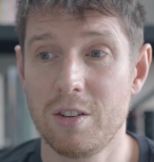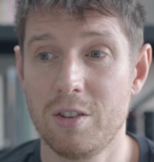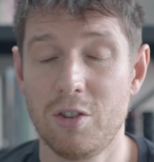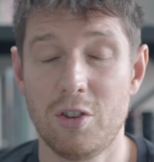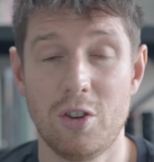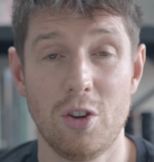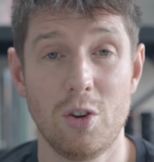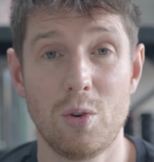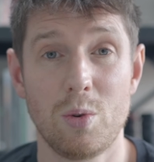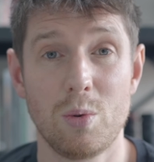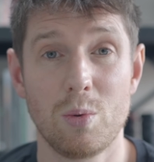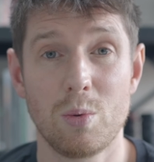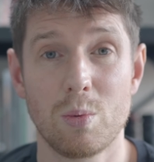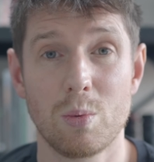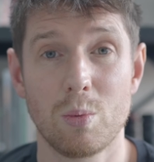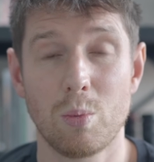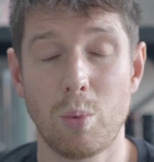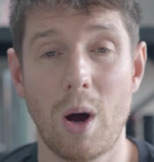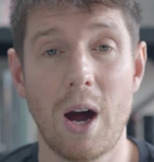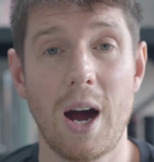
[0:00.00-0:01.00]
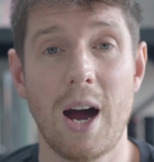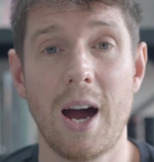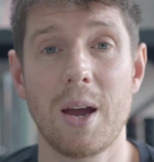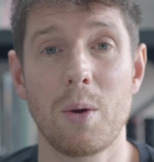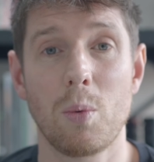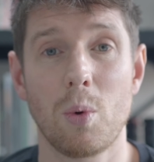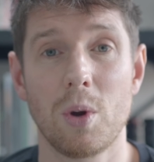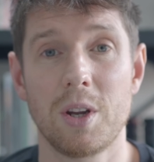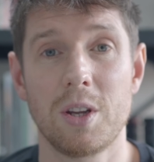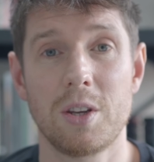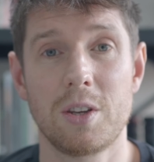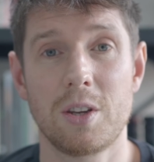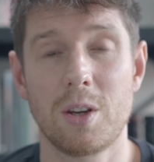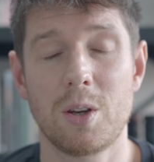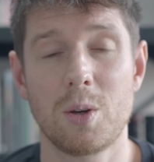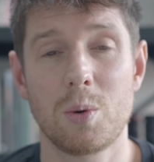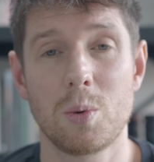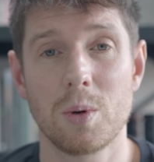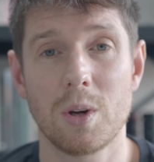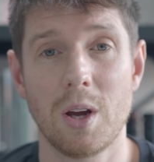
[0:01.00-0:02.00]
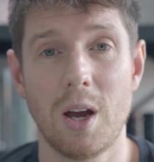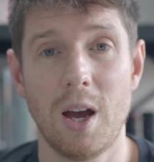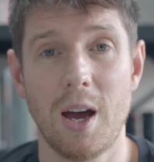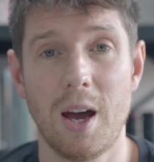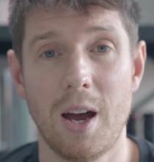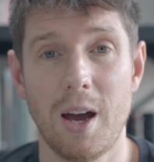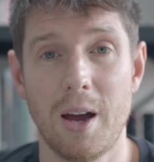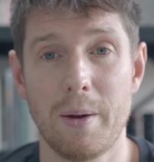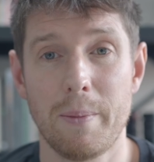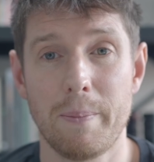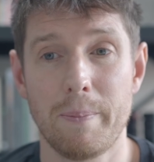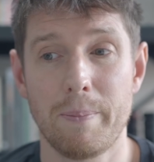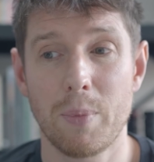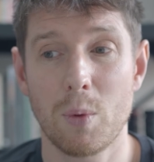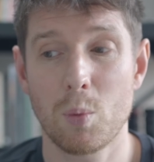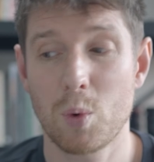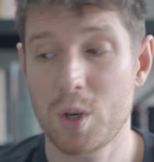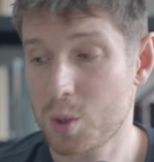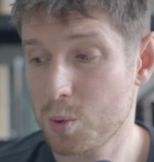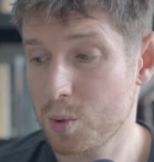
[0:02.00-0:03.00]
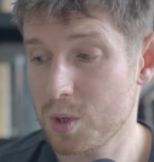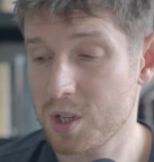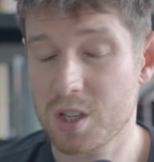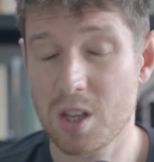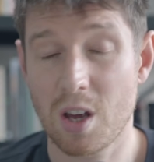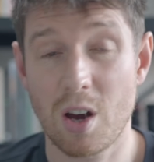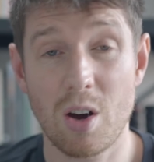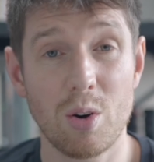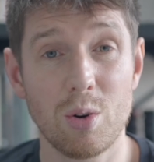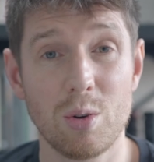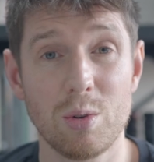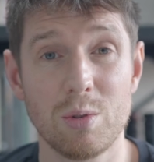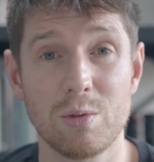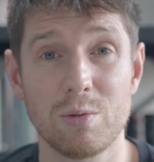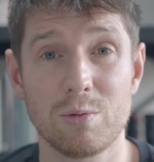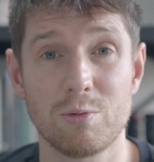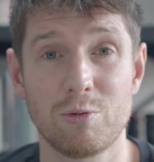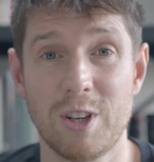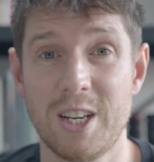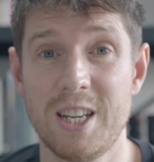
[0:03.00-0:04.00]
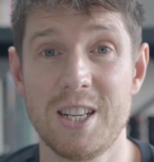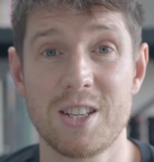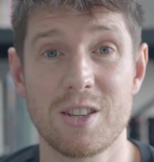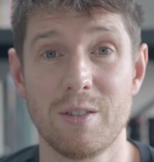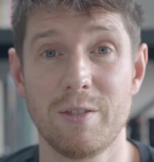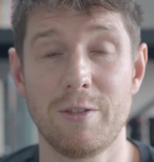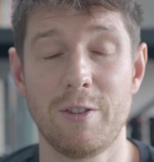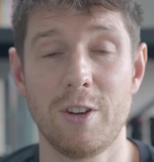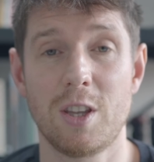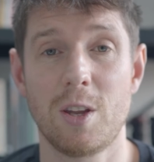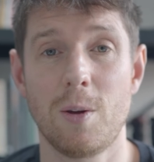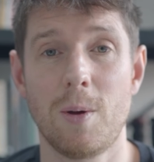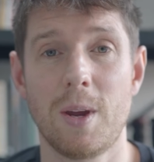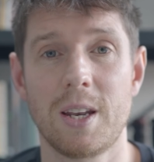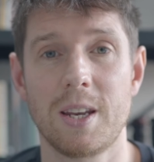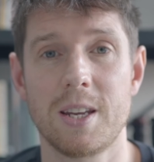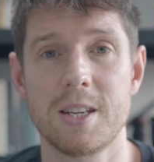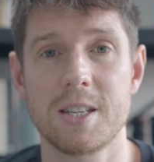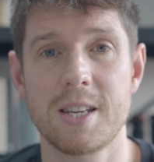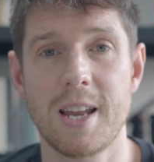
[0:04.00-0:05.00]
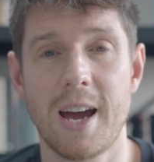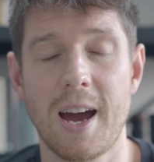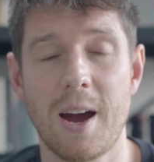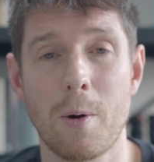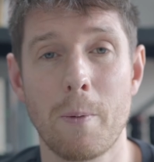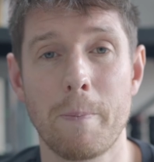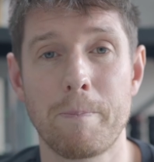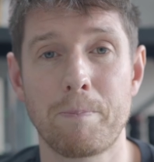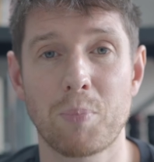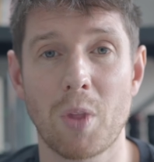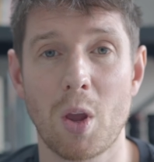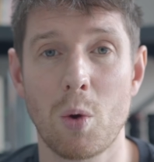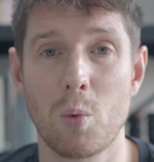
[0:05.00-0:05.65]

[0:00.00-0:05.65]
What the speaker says: do what I want to do, which was the whole reason for doing this now,